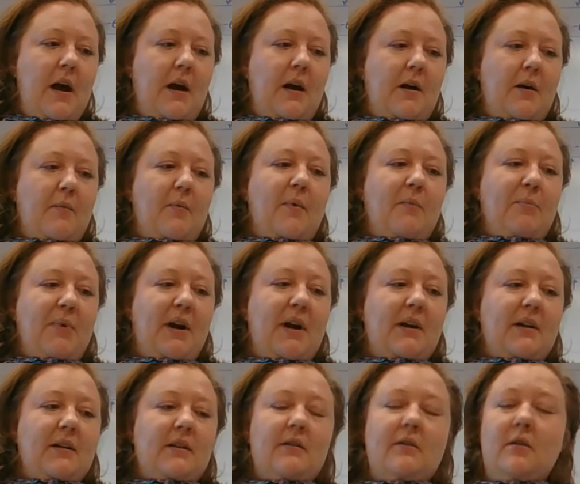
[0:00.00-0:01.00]

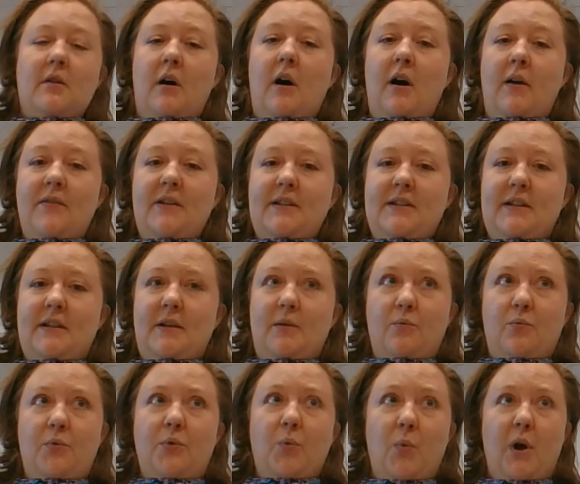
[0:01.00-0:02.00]
But obviously,
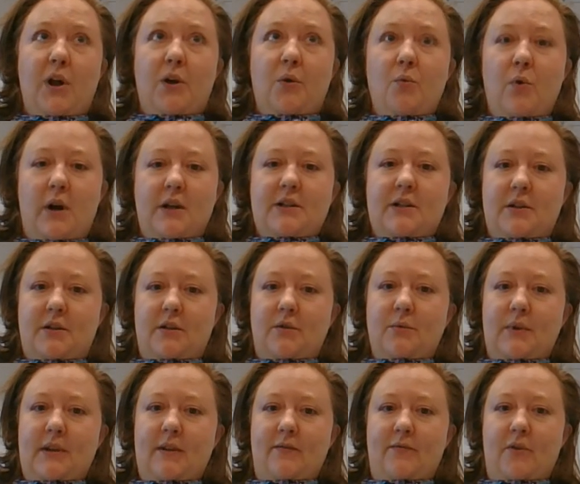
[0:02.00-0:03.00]
what you want to do
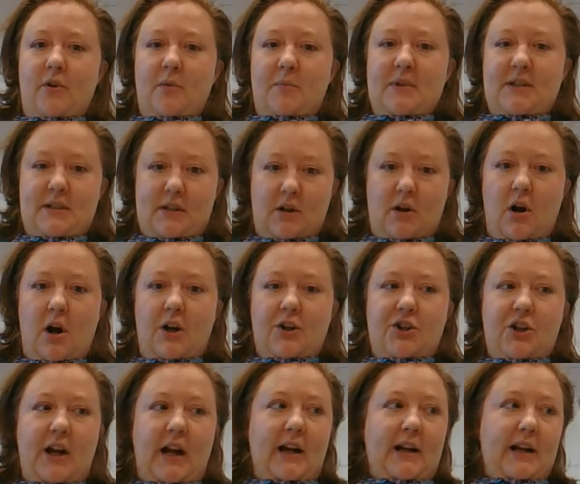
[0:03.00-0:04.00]
with a verb is to
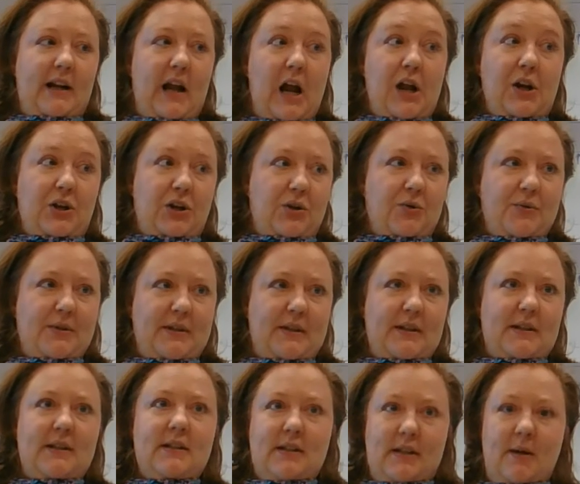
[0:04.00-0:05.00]
conjugate it and use
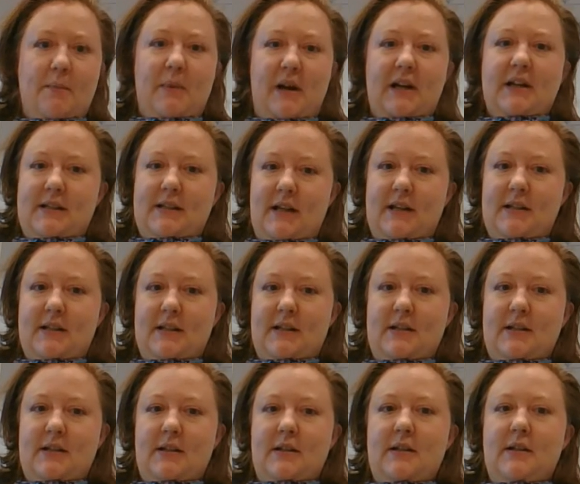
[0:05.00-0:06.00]
it to make
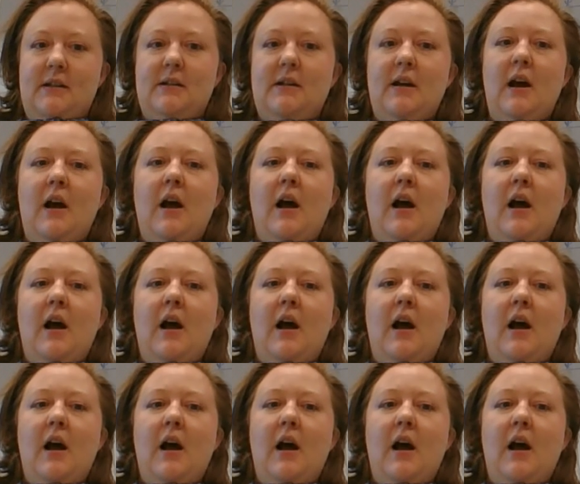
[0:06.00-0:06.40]
sentences.